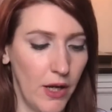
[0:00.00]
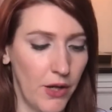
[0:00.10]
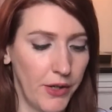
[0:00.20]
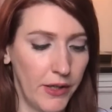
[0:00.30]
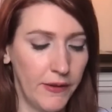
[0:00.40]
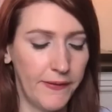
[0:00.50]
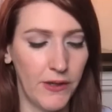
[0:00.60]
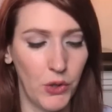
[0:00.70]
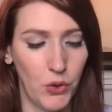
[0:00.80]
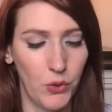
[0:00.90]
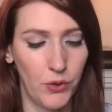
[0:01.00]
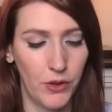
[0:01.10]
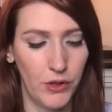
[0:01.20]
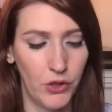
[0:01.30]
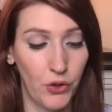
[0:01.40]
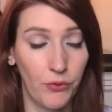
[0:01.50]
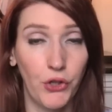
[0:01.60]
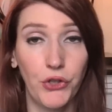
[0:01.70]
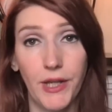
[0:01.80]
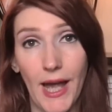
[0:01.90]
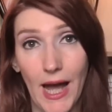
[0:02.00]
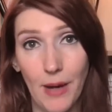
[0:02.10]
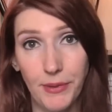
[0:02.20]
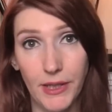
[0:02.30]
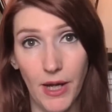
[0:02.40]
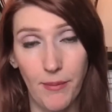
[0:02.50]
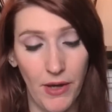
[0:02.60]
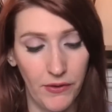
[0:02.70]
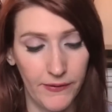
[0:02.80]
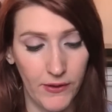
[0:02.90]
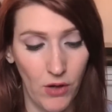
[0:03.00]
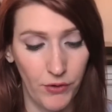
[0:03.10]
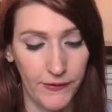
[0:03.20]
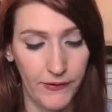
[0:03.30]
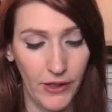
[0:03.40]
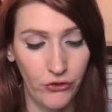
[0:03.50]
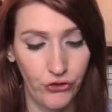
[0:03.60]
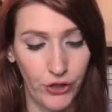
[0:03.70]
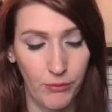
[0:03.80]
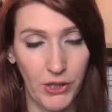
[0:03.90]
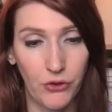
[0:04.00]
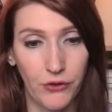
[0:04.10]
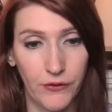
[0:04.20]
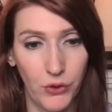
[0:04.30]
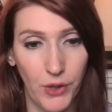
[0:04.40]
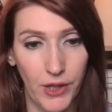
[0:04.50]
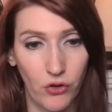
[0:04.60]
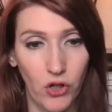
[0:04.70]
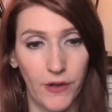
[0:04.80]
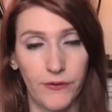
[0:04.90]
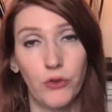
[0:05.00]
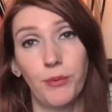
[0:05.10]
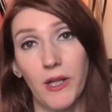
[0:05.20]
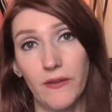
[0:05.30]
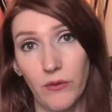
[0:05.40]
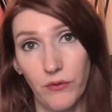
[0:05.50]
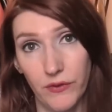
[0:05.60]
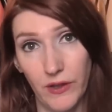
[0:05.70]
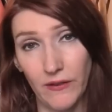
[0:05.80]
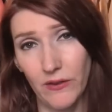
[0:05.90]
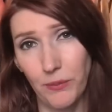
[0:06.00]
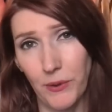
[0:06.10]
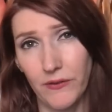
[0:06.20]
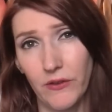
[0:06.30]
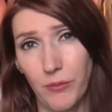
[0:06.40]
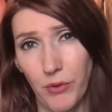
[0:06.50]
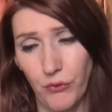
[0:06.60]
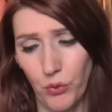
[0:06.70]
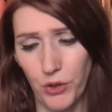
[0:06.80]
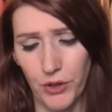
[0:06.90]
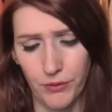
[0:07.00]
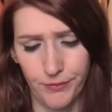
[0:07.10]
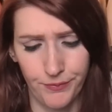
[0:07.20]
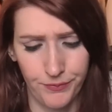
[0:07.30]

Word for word: All right, so you're really happy about this conversation, but you're still at a crossroads because of things this person did before.